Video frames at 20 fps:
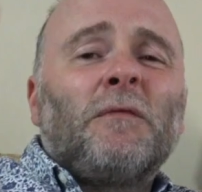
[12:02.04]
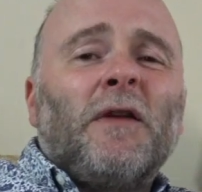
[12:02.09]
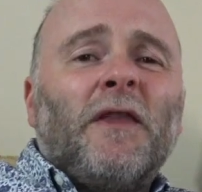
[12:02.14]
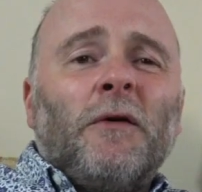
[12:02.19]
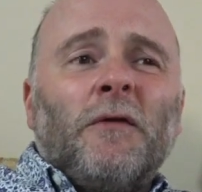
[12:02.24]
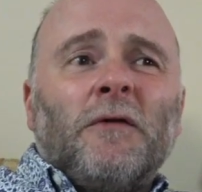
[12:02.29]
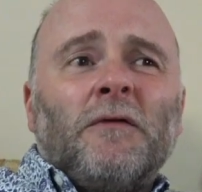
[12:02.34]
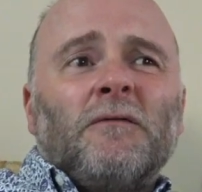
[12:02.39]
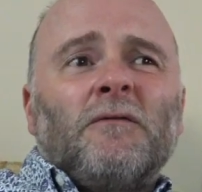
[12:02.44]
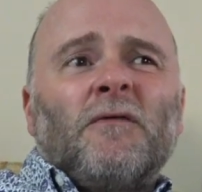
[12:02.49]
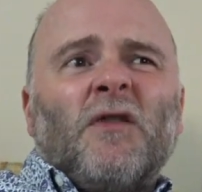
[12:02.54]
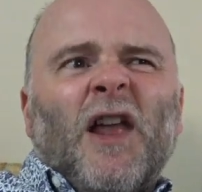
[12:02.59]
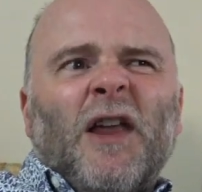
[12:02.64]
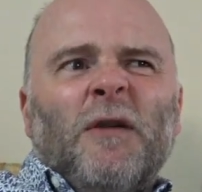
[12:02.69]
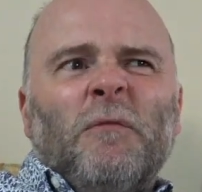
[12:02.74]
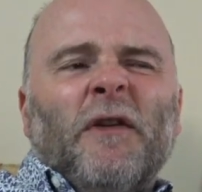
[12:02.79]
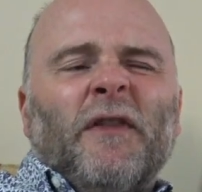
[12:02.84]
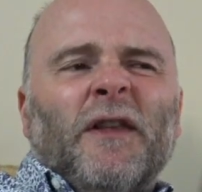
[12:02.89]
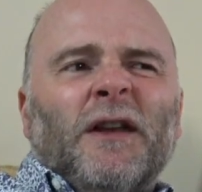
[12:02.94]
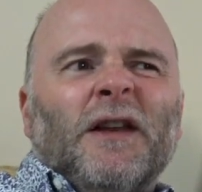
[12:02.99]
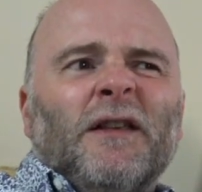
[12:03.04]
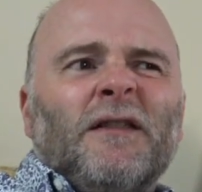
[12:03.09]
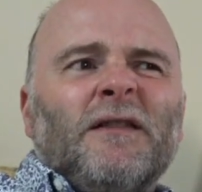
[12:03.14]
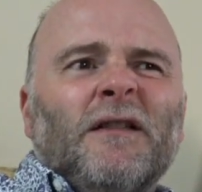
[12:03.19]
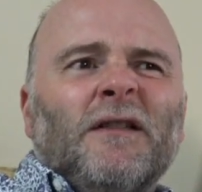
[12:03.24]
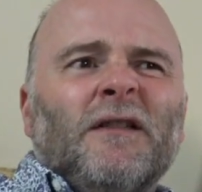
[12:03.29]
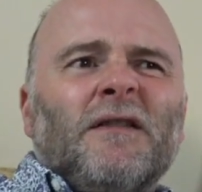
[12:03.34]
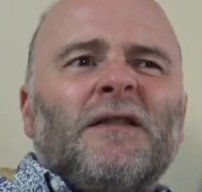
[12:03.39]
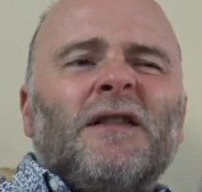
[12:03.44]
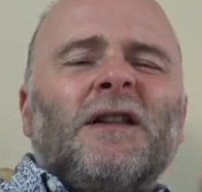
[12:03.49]
but they were keeping the
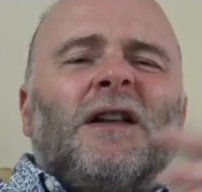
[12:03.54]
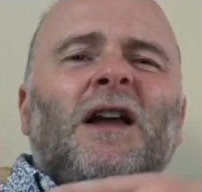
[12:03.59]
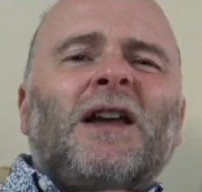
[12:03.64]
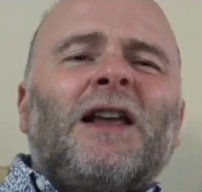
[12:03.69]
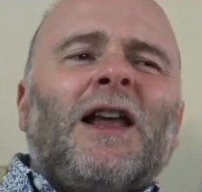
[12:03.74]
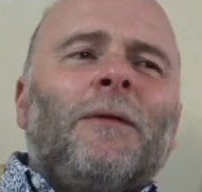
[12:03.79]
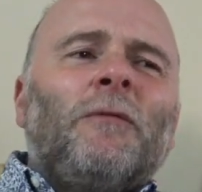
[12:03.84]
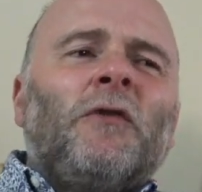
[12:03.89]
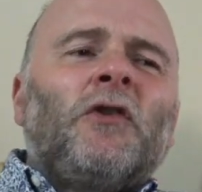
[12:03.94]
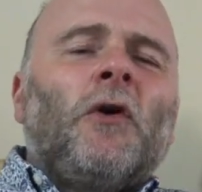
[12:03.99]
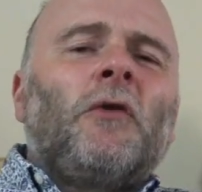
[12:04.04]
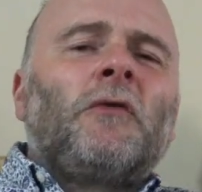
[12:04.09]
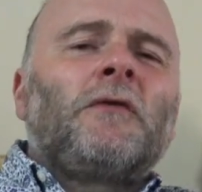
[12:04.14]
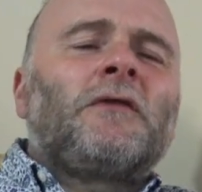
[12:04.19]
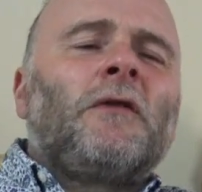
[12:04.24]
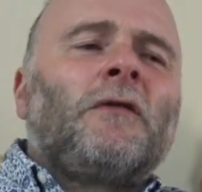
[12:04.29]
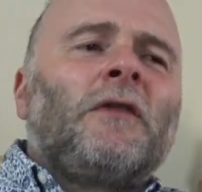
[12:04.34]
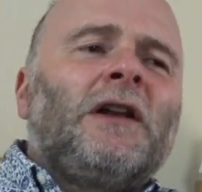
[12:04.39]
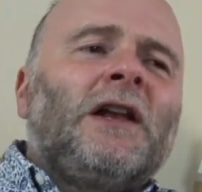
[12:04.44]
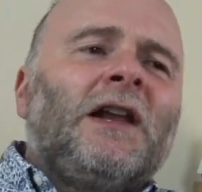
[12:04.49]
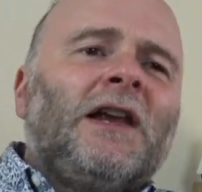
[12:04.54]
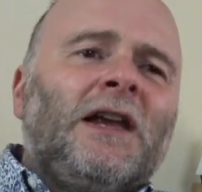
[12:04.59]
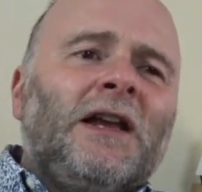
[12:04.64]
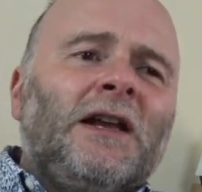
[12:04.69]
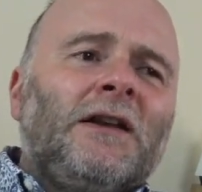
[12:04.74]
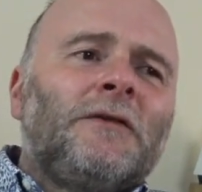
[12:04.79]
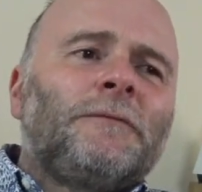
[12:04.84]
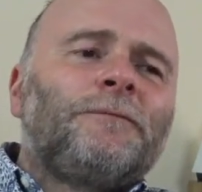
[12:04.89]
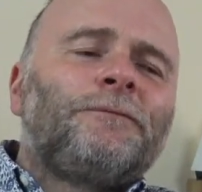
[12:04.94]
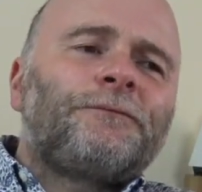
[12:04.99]
distance. And I kept the dogs on the
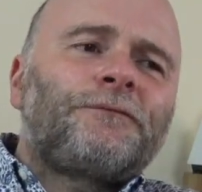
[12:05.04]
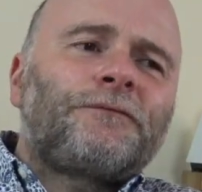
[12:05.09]
lead,